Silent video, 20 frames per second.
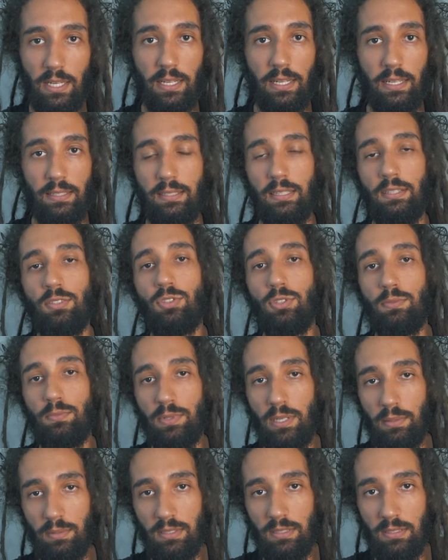let's say,
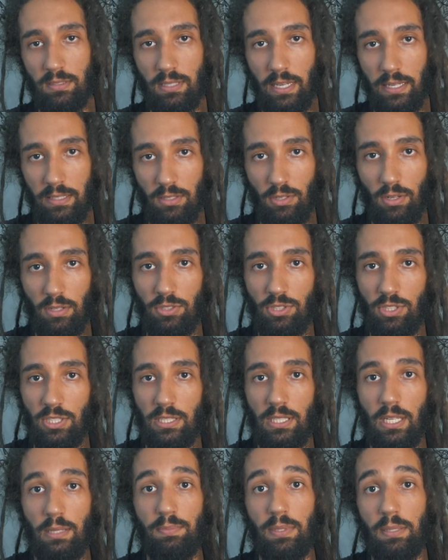supremacist ideology
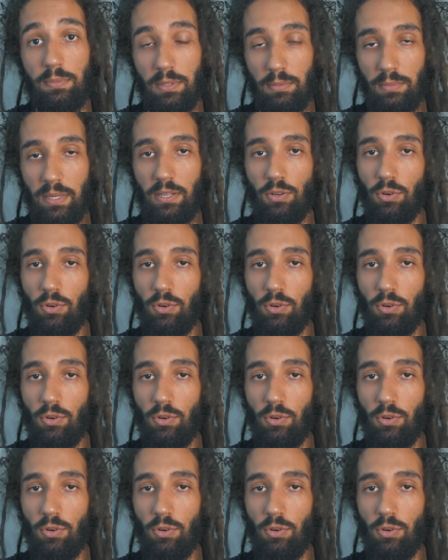that people may